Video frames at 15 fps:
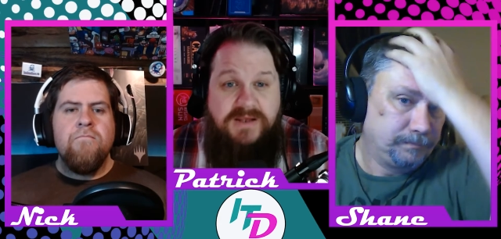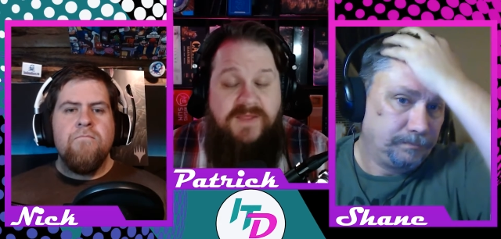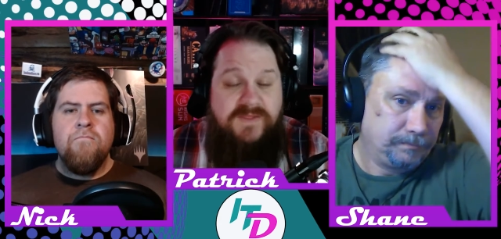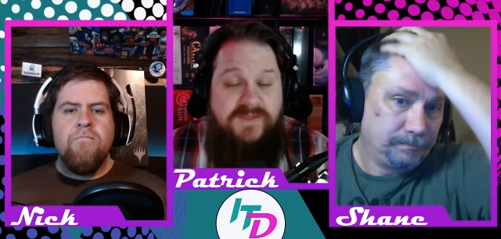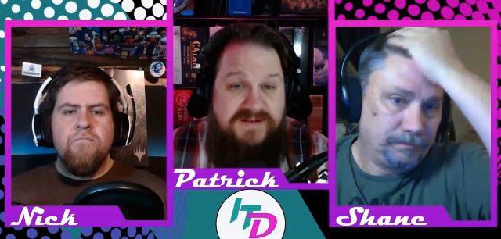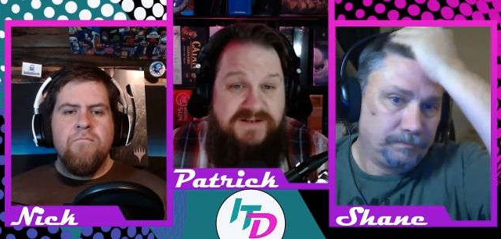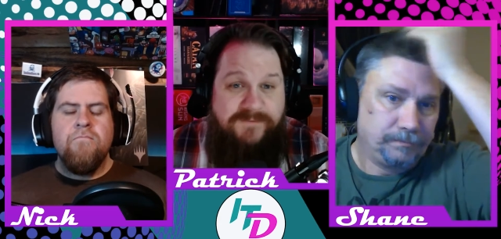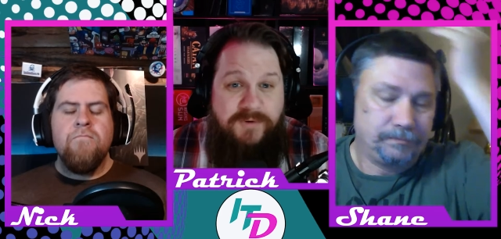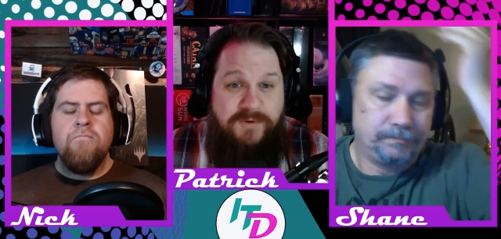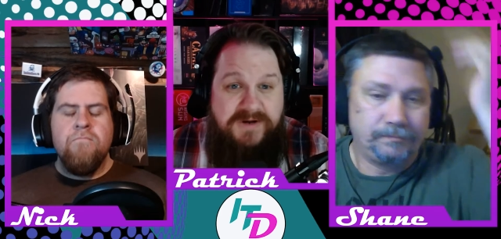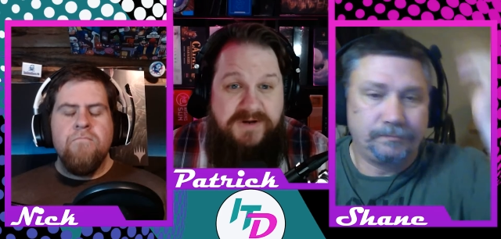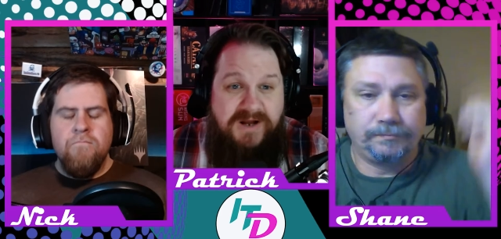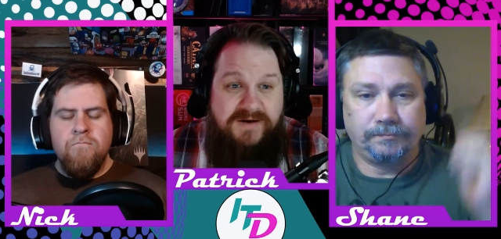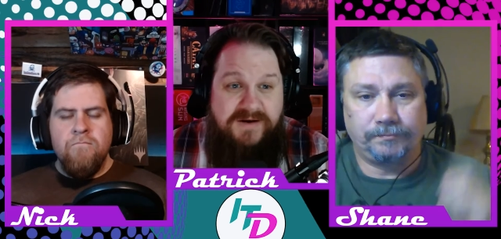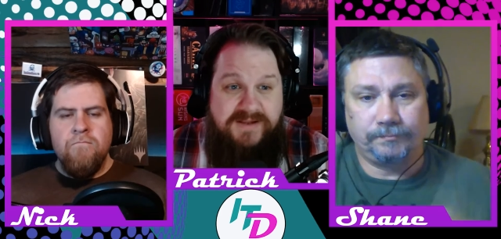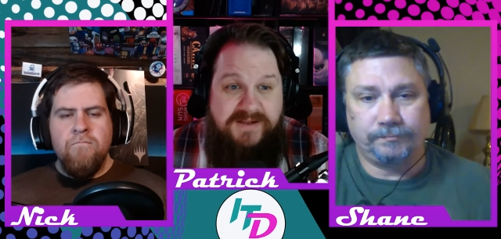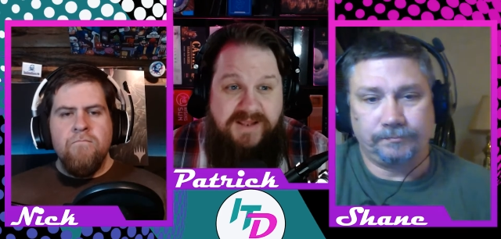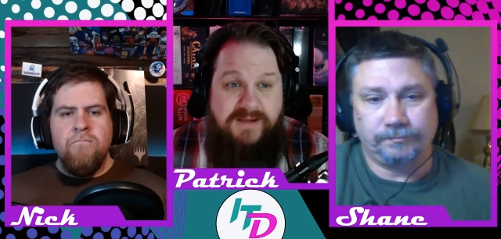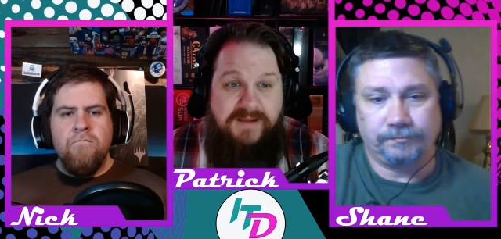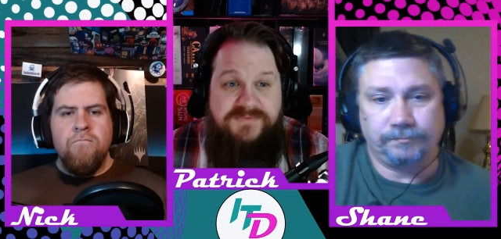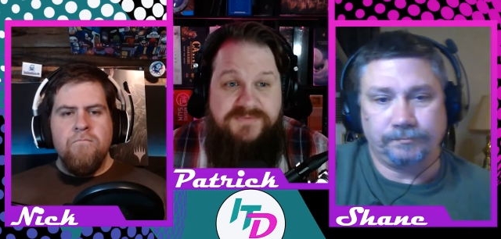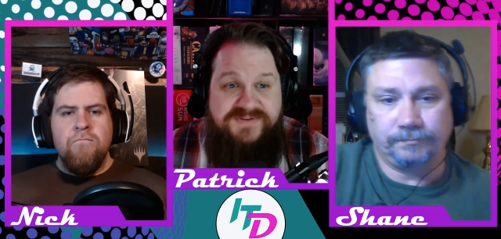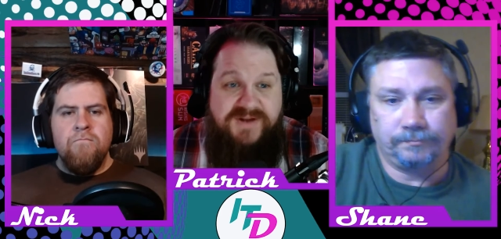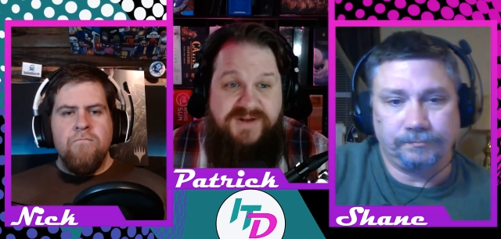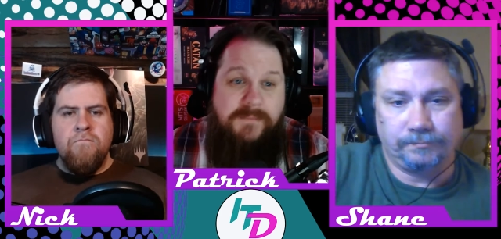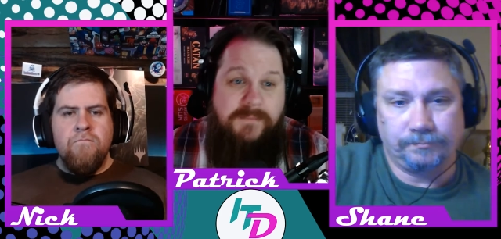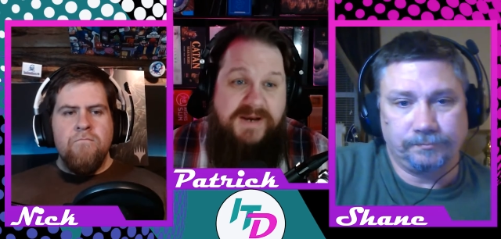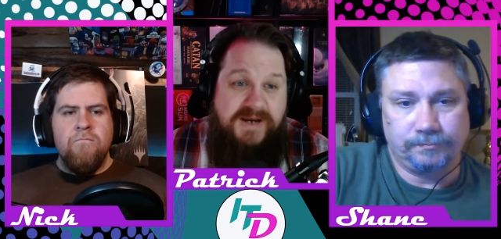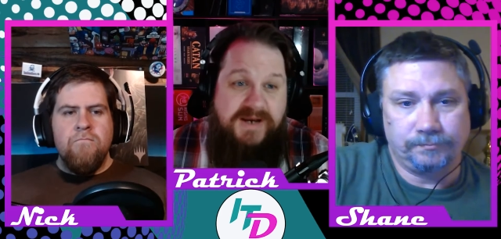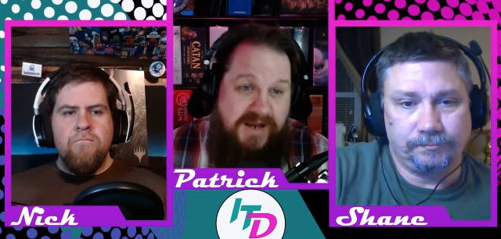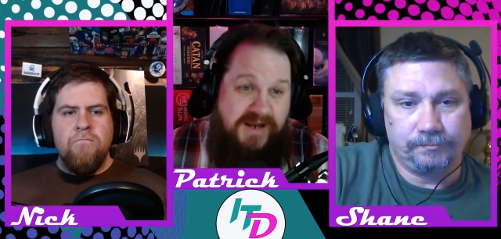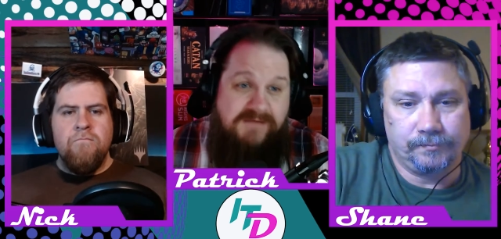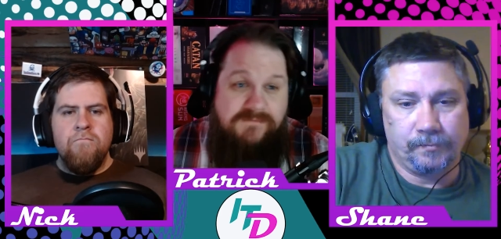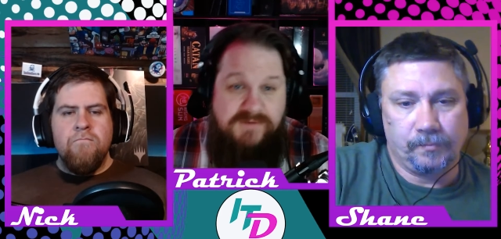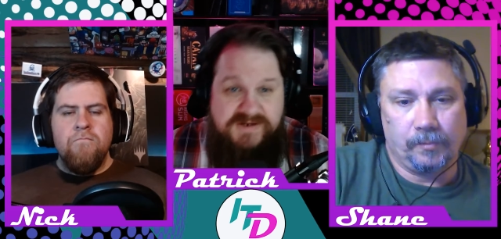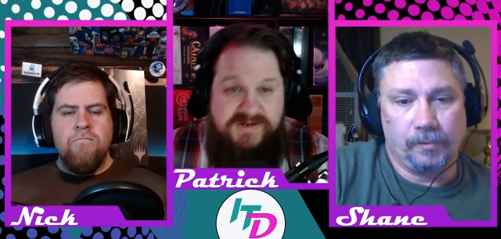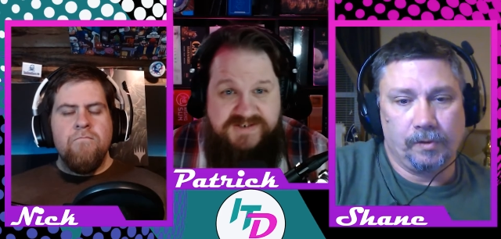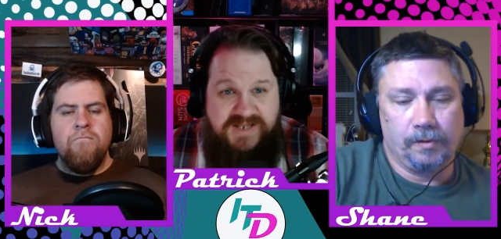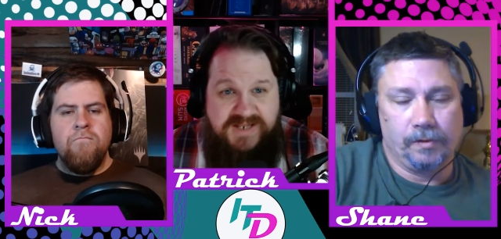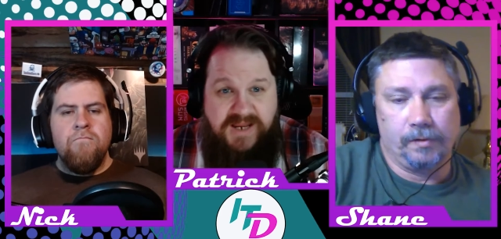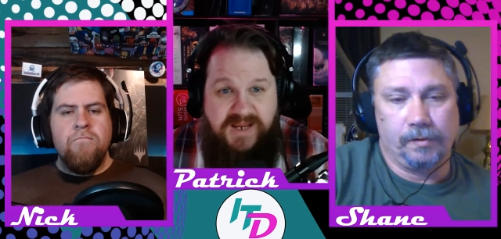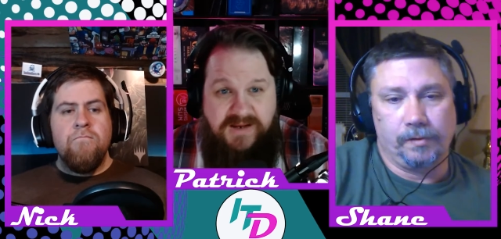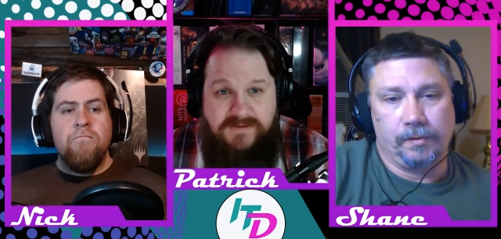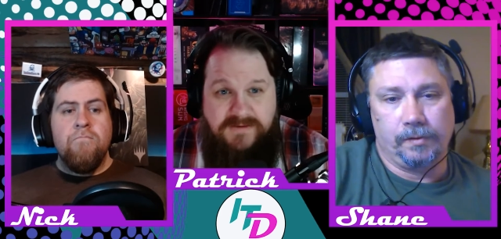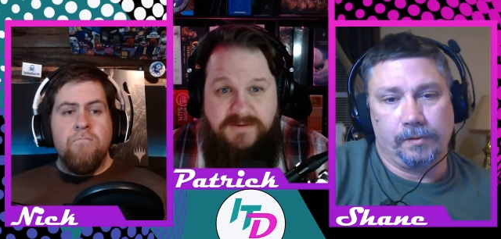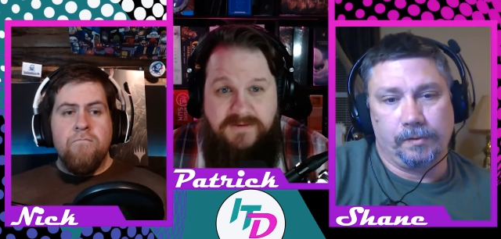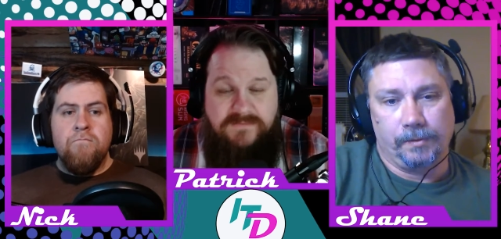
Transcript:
Speaker 1: And these four got games dominated every state.